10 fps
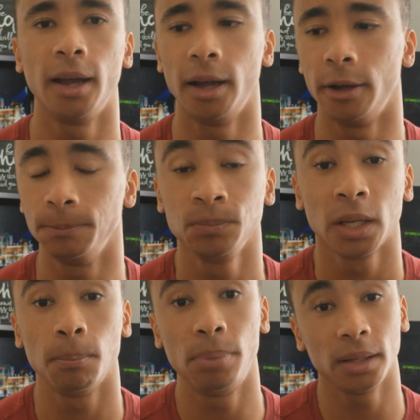
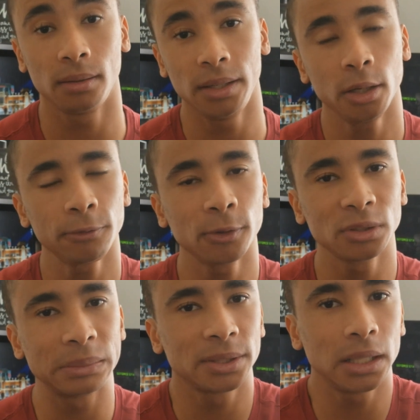But the
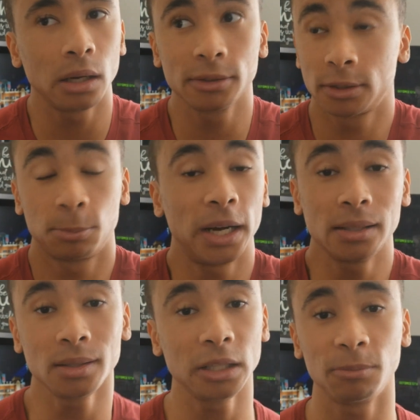earphones themselves,
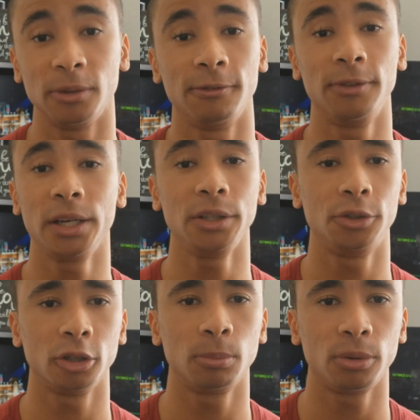surprisingly, have been very
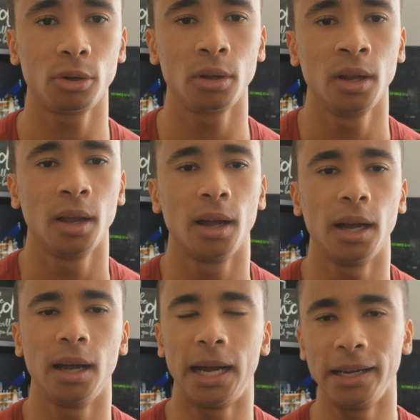durable.
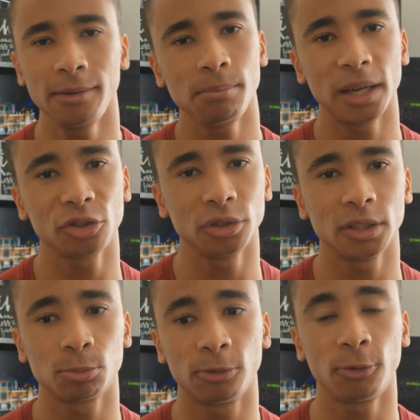I didn't mention
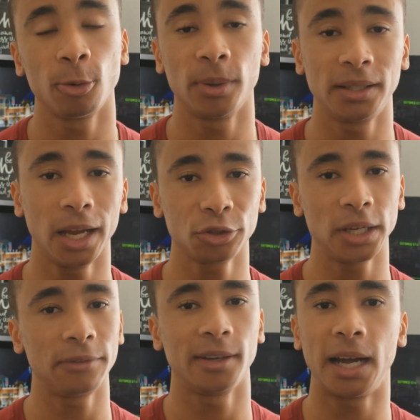this before, but they
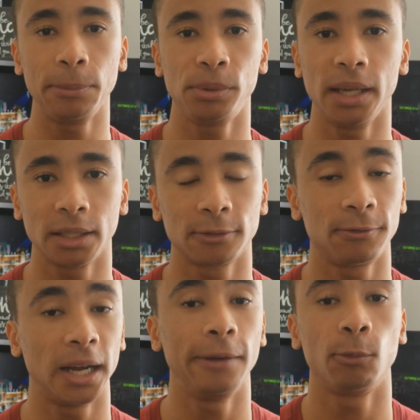actually have an
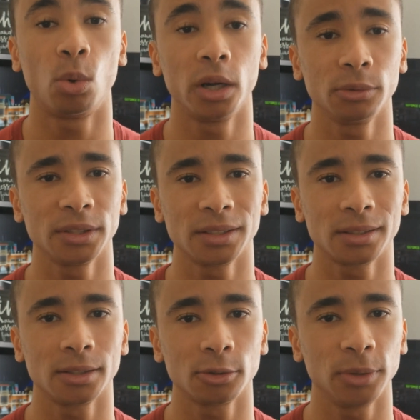IPX5 water
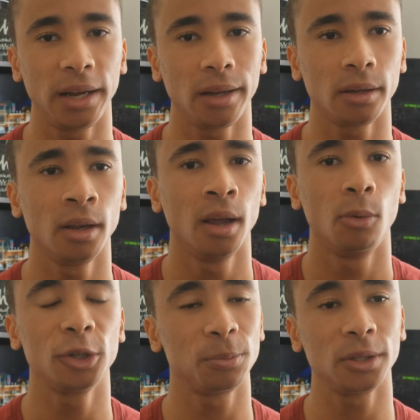resistance rating,
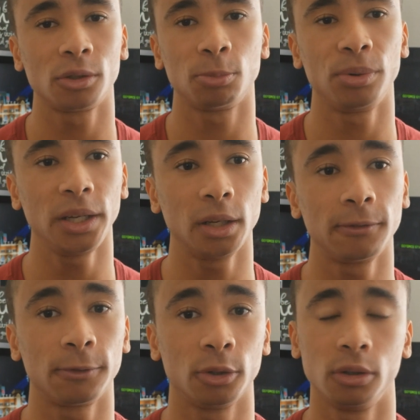which means they're pretty
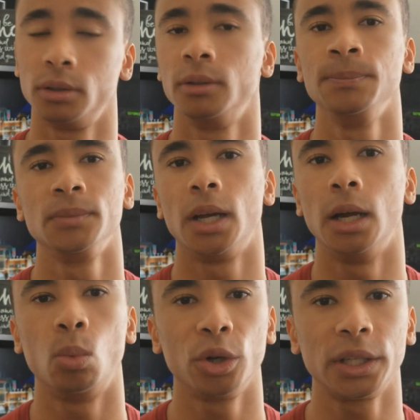good for
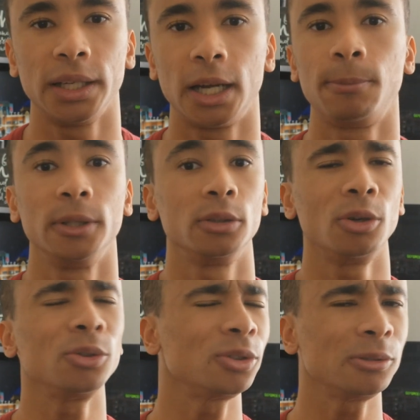working out, but
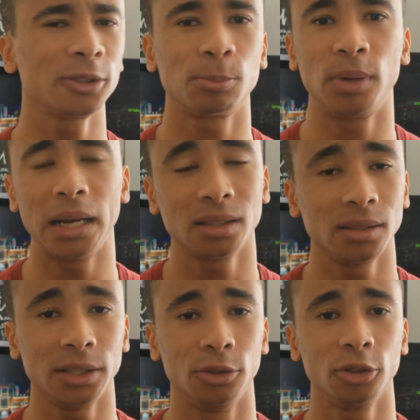they're also
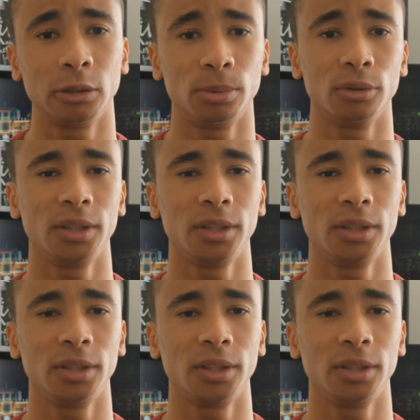surprisingly durable.